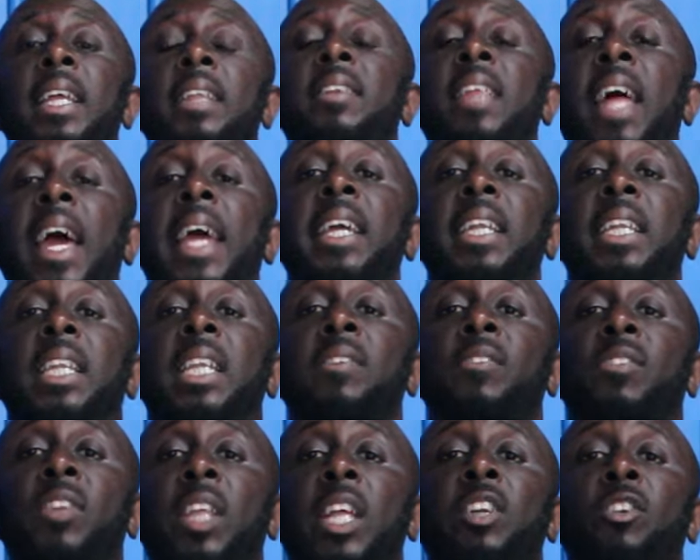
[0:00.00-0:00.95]
In the
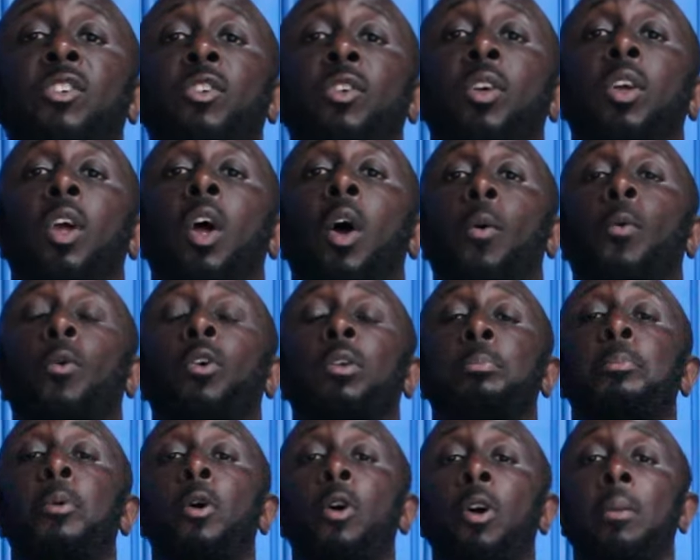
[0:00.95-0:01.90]
18th century
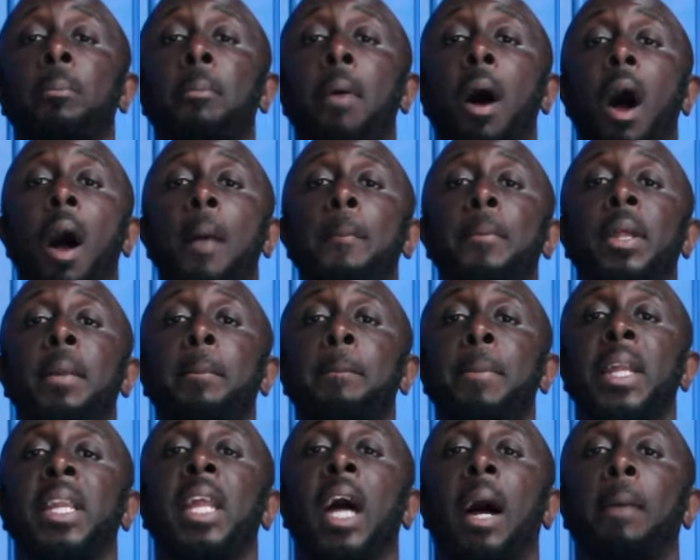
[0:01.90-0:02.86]
was born Mohammed
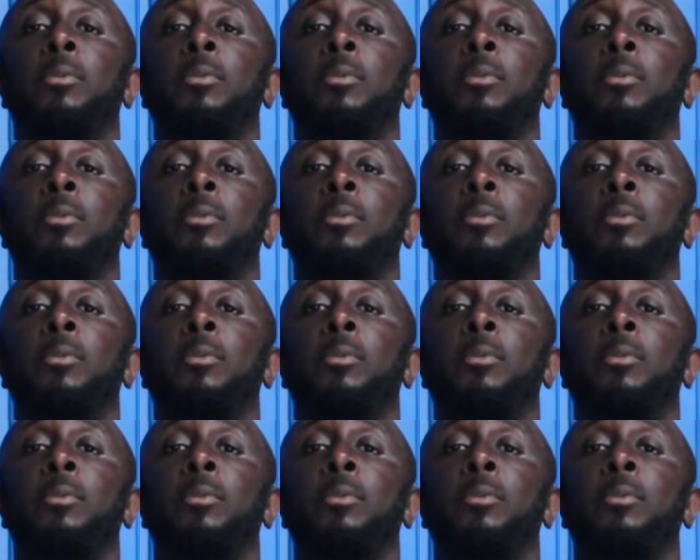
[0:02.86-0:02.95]
ben